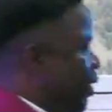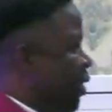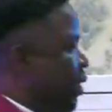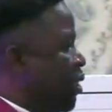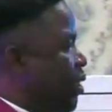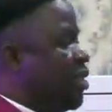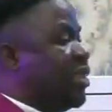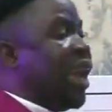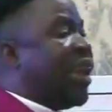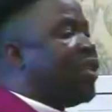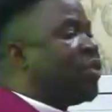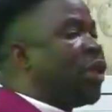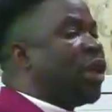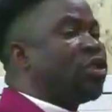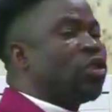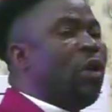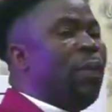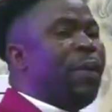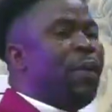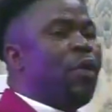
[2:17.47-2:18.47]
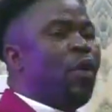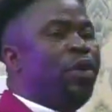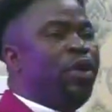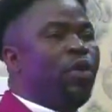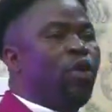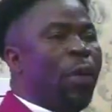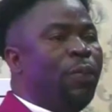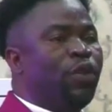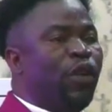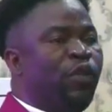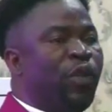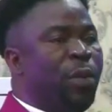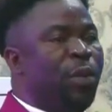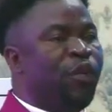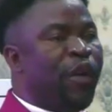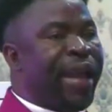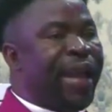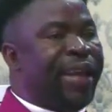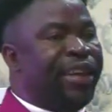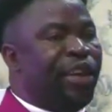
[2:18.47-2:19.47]
That is why some people, when they come to flaming
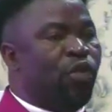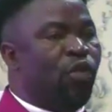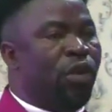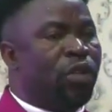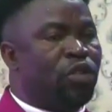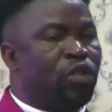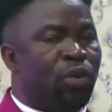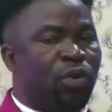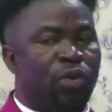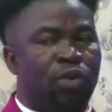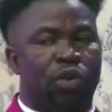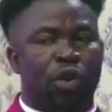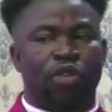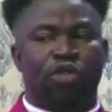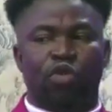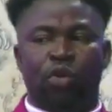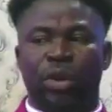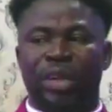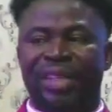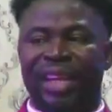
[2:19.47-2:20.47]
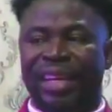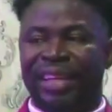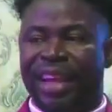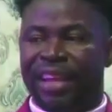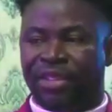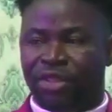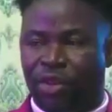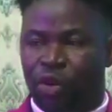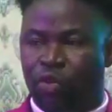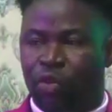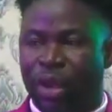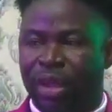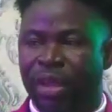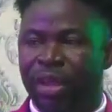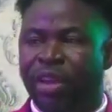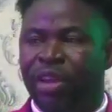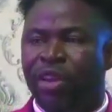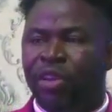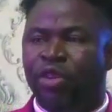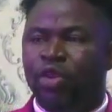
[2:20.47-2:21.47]
fire, they want to control it, and there's no way.
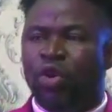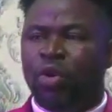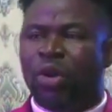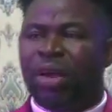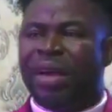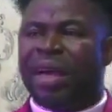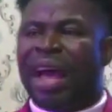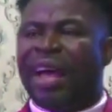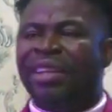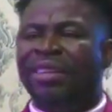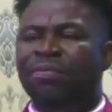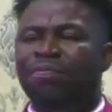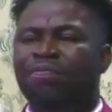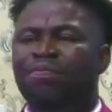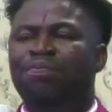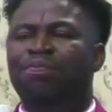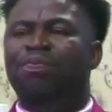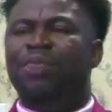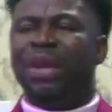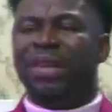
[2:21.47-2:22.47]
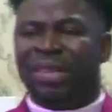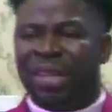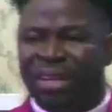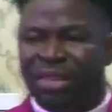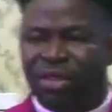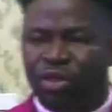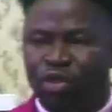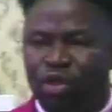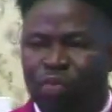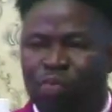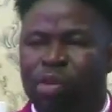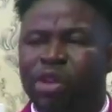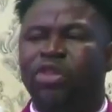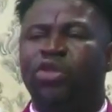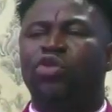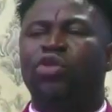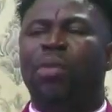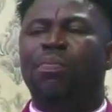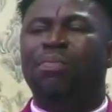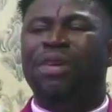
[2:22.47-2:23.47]
You can't beat it, you must
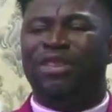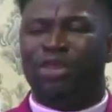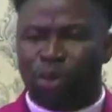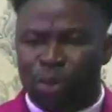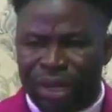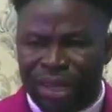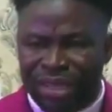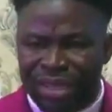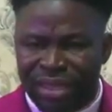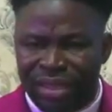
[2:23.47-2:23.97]
submit to it.